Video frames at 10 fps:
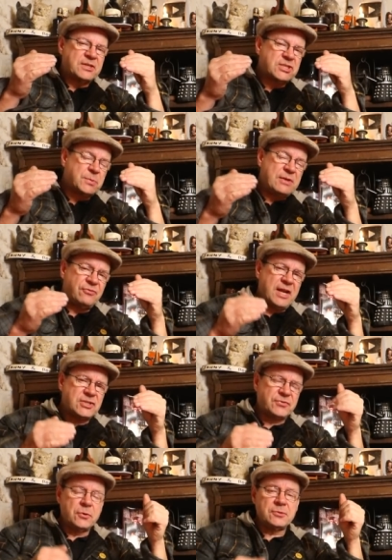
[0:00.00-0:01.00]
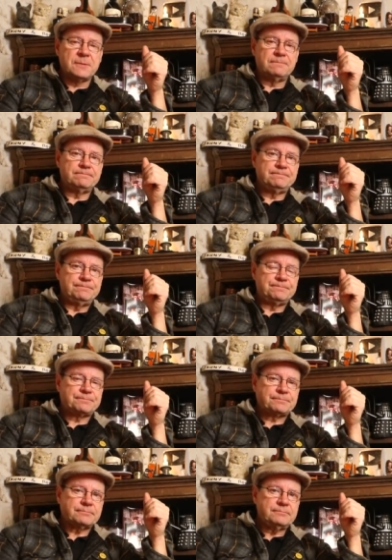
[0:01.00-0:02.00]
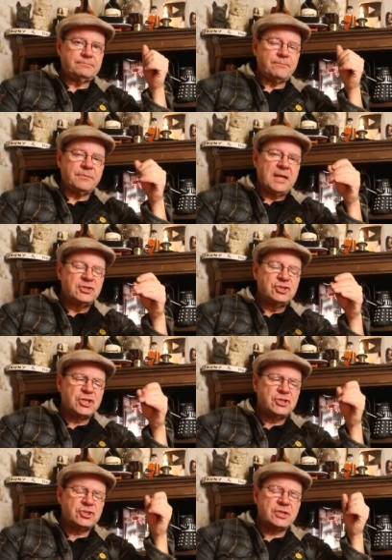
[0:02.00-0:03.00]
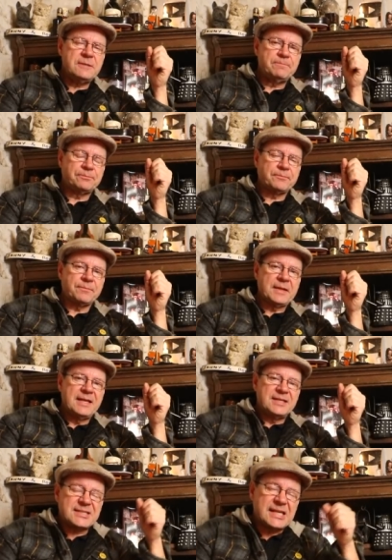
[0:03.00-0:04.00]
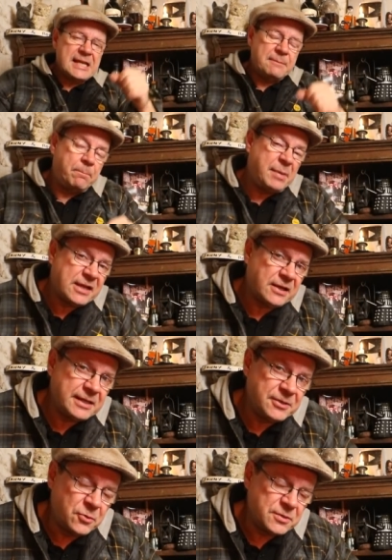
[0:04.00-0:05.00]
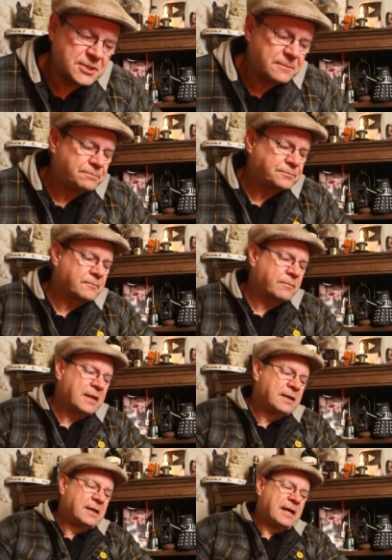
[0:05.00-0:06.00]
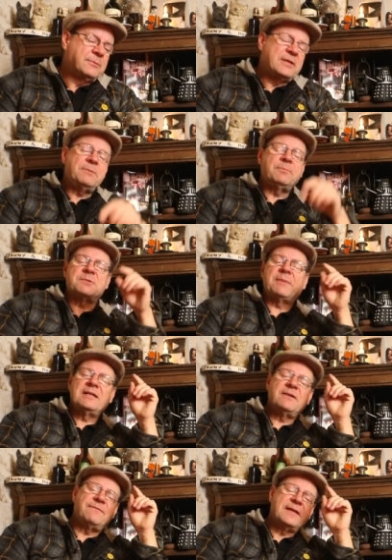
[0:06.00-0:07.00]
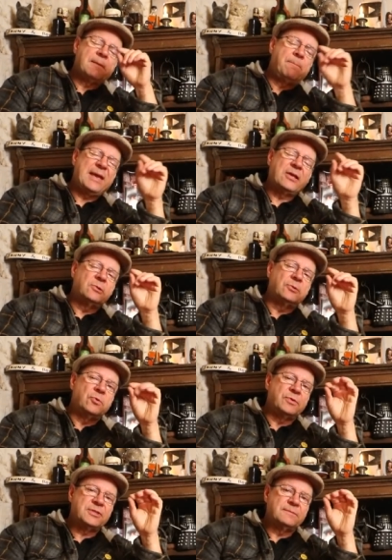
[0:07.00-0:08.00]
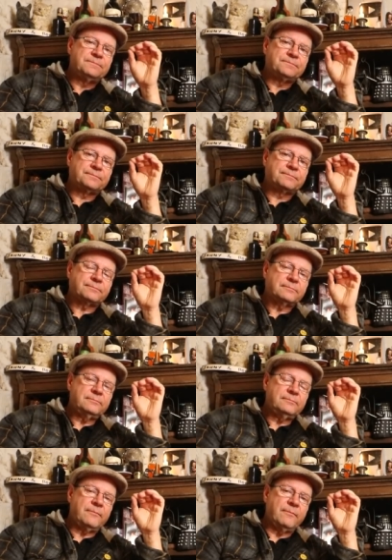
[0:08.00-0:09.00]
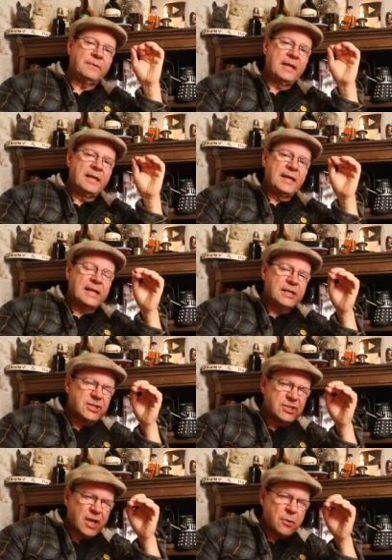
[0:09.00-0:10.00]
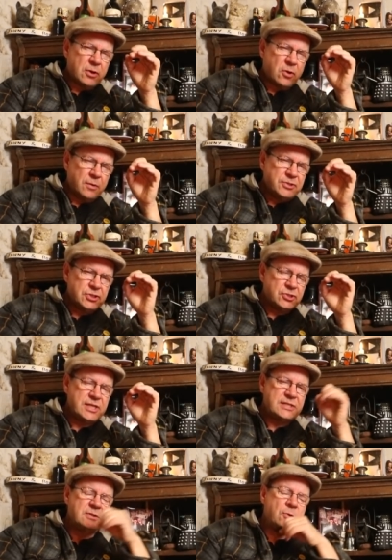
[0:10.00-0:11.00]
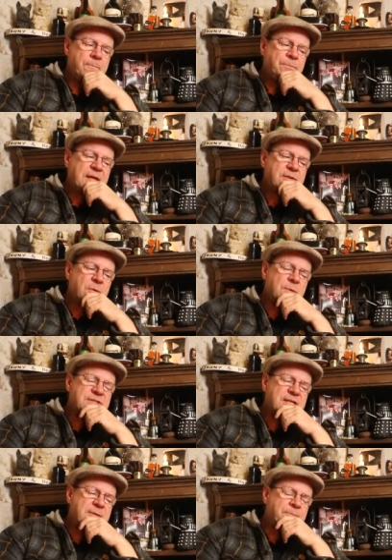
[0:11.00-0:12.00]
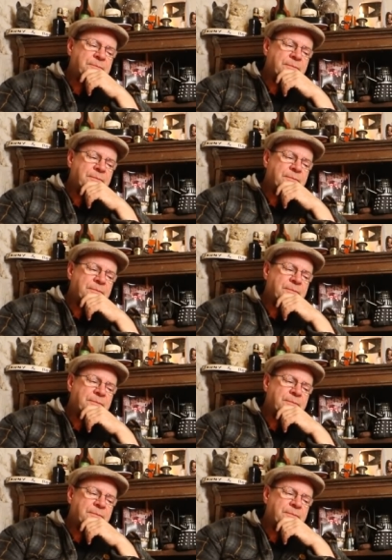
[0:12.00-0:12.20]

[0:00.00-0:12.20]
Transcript: Sweet fresh fruit, gingery, slight pickly note. And when you find a, find a pickle note, kind of sour concentrated note in your whiskey,